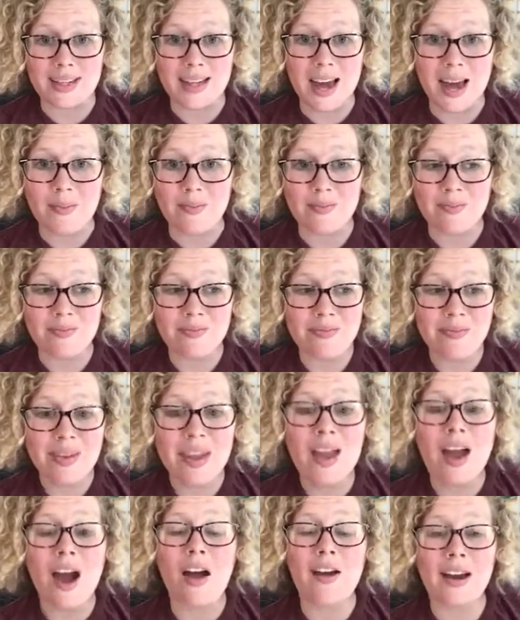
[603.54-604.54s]
of the time.
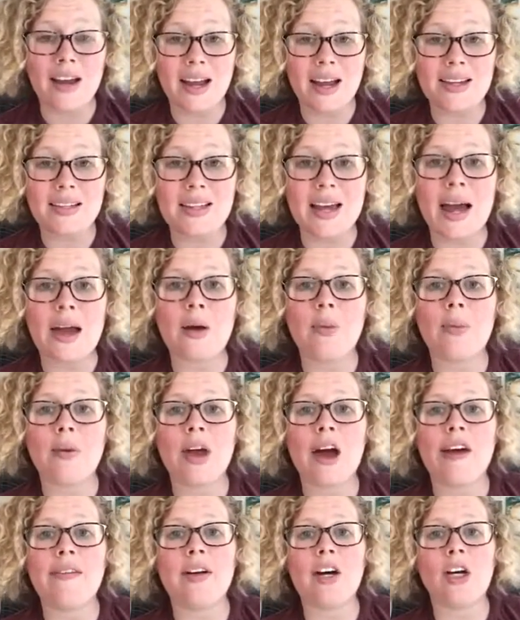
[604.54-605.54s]
All right, guys, I hope you
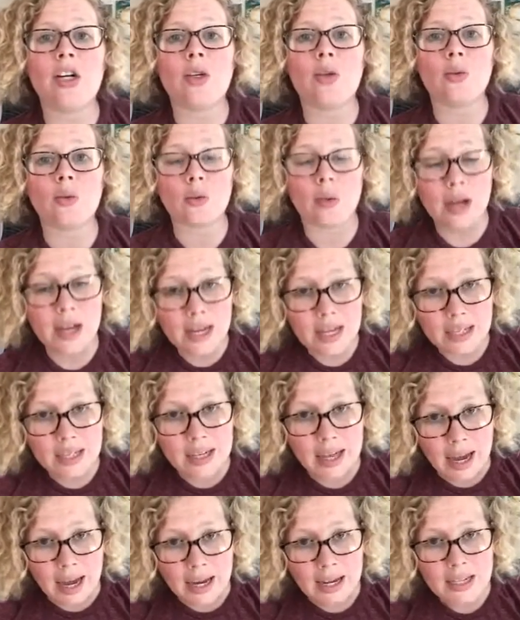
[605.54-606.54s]
have a great
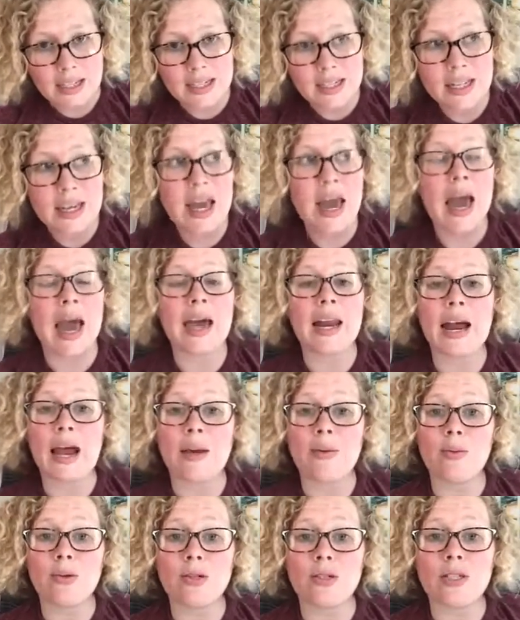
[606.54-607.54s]
night, and
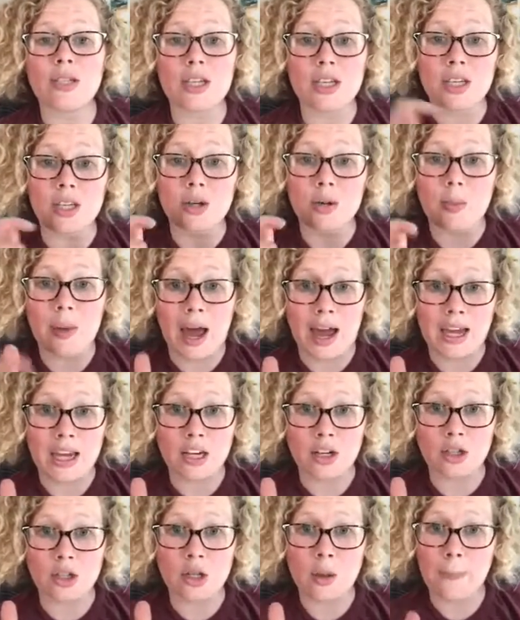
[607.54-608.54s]
I will see you back
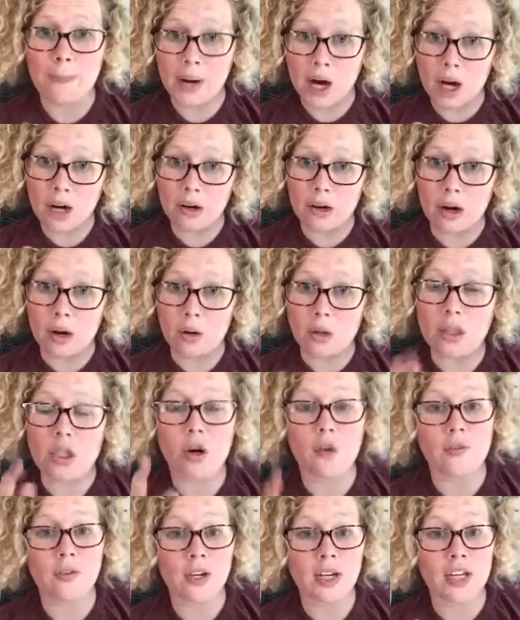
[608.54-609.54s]
here tomorrow.
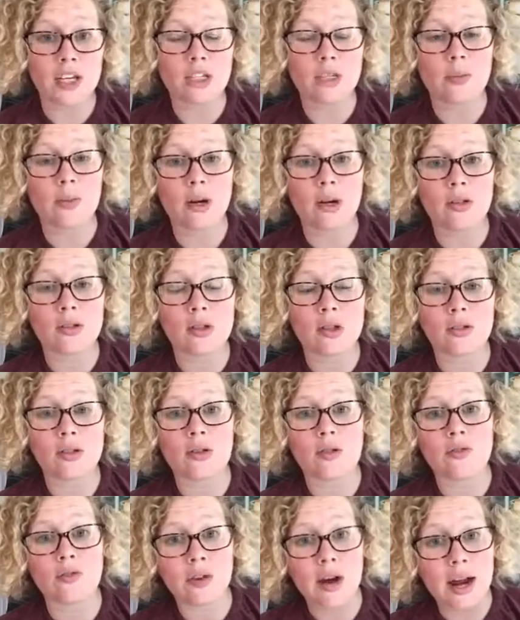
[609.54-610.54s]
Don't forget, tomorrow's
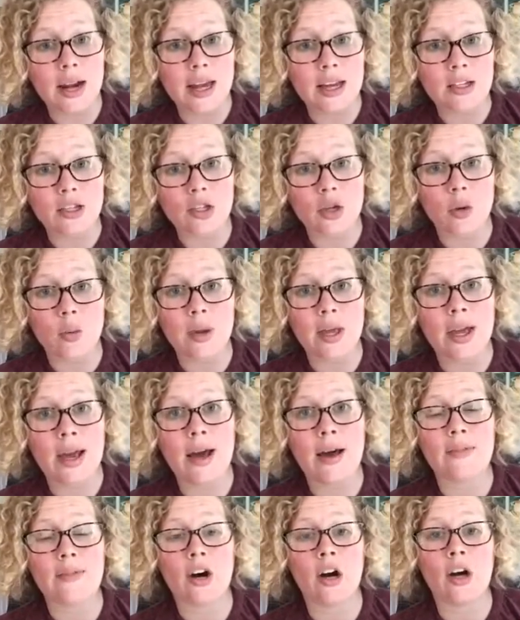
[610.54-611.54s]
also Friday, so we
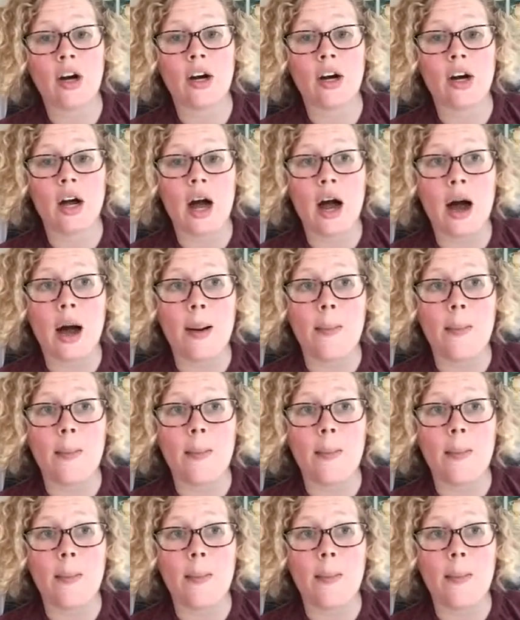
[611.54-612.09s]
have our